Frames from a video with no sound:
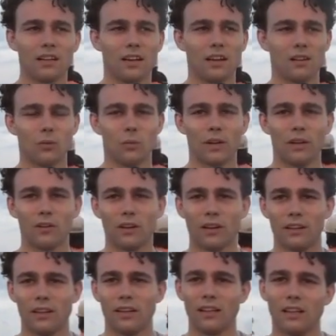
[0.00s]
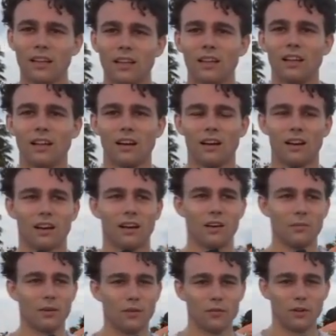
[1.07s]
Colin Wainwright
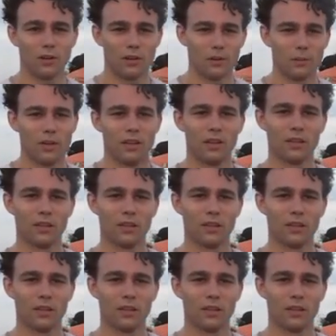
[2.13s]
um, from